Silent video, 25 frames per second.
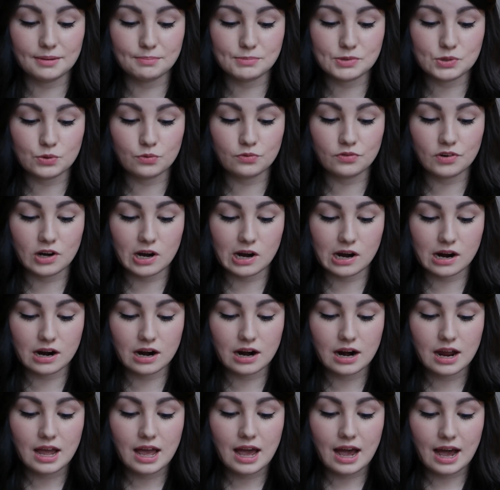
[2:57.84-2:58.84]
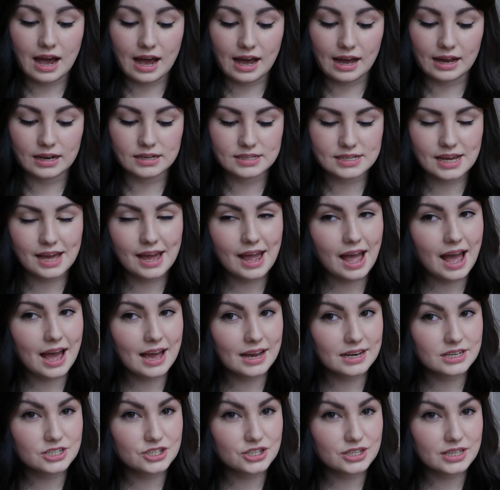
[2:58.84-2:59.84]
so far and I
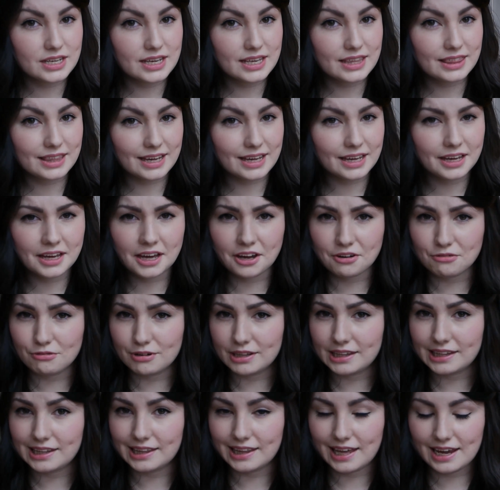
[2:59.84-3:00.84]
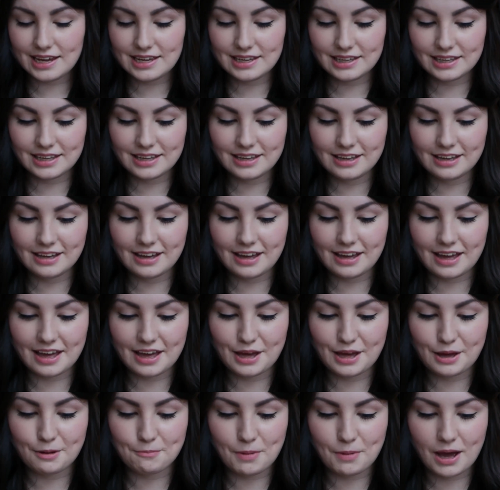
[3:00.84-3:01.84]
actually think I really like it.
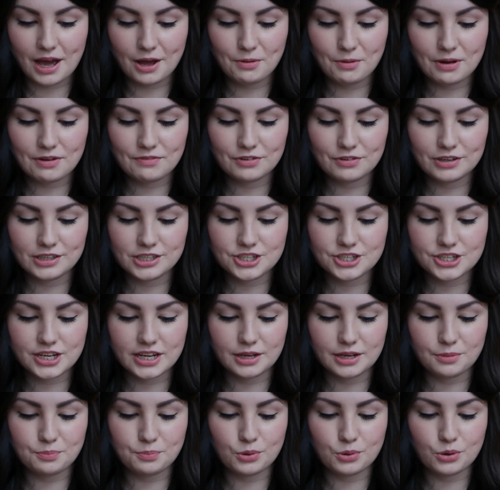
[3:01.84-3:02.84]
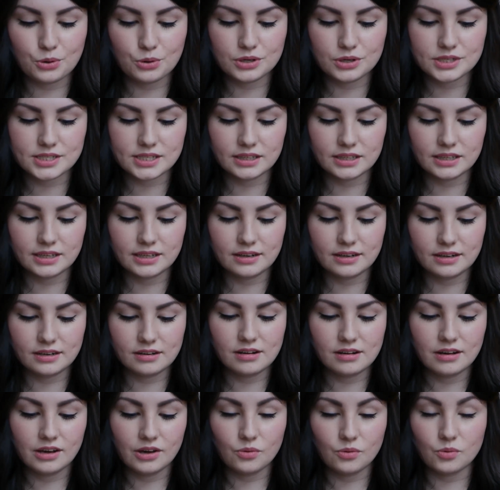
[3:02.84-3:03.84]
I went for the shade Porcelain,
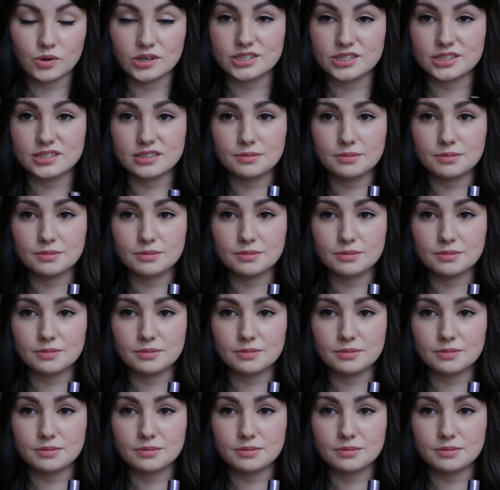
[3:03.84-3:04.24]
which is